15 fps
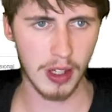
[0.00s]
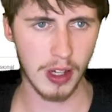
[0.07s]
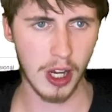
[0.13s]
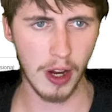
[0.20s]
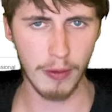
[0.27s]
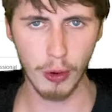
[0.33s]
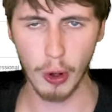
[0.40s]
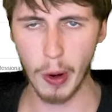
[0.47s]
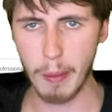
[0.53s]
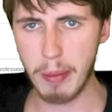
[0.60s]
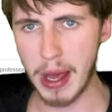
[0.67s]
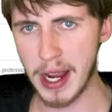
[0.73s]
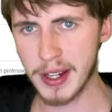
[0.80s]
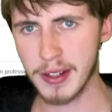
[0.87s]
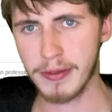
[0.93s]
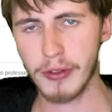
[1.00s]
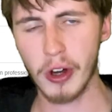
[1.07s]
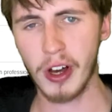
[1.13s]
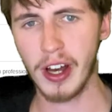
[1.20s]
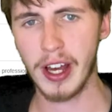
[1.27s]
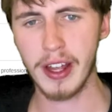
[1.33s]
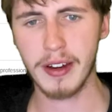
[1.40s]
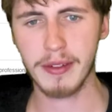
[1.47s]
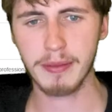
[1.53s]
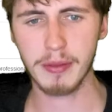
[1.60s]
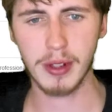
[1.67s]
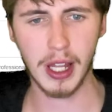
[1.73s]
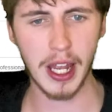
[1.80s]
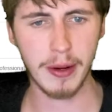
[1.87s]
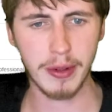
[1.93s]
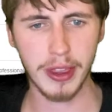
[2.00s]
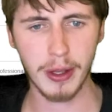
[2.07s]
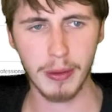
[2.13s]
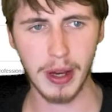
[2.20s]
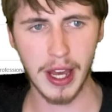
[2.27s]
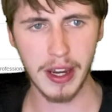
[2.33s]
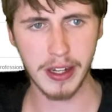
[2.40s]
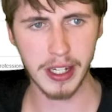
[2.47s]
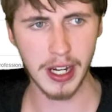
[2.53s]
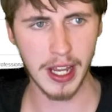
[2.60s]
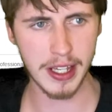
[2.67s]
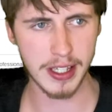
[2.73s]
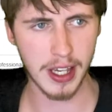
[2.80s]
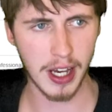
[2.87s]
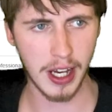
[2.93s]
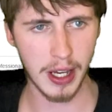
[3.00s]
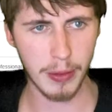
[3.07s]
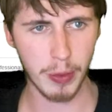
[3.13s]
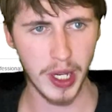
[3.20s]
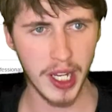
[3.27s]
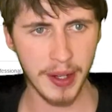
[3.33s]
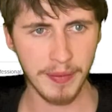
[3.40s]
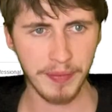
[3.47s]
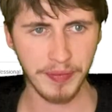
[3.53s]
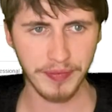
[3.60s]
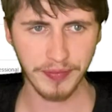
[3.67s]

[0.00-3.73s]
Overall, banger fight. I'm glad with the way today's card went.